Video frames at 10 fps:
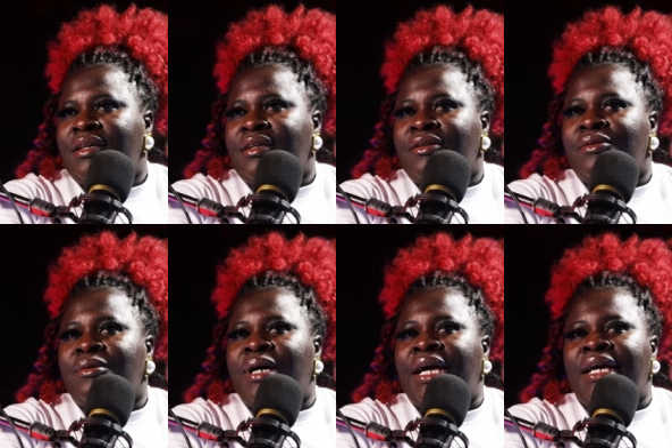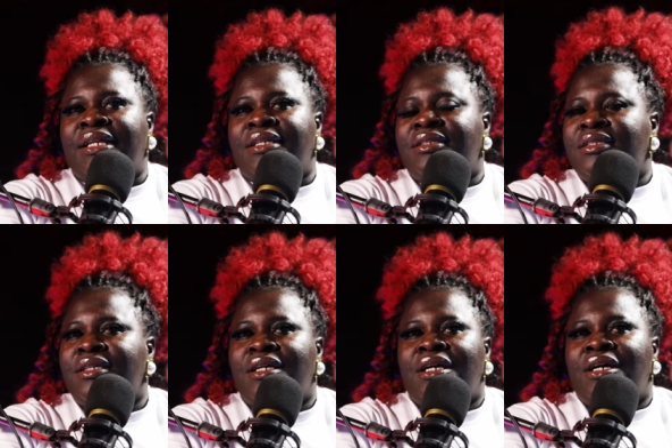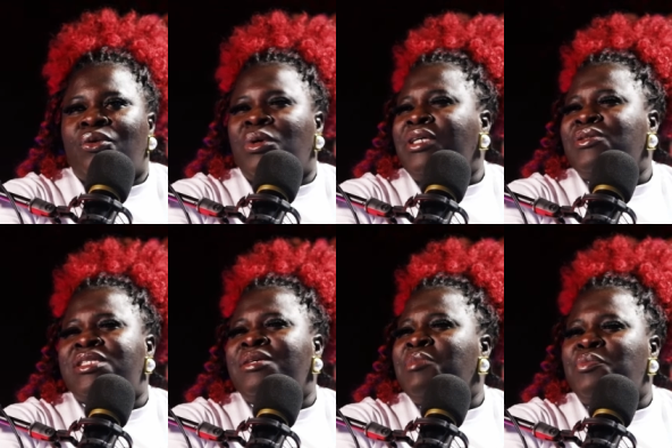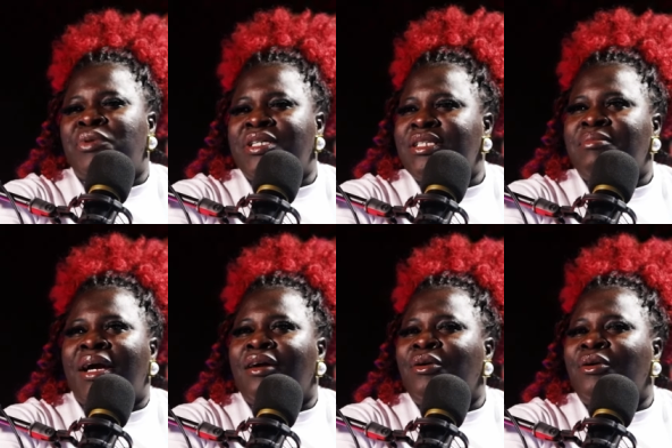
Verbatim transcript: you know, and when you see me praising my